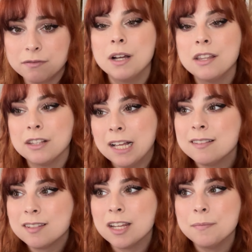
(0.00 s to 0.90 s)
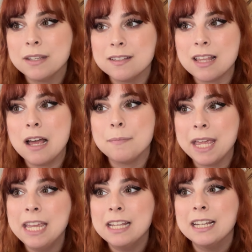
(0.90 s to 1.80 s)
But the last tip is that
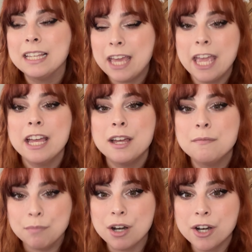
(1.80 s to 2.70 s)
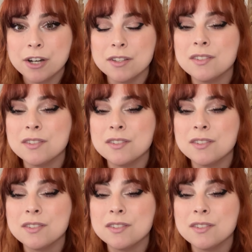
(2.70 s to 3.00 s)
paint can burn,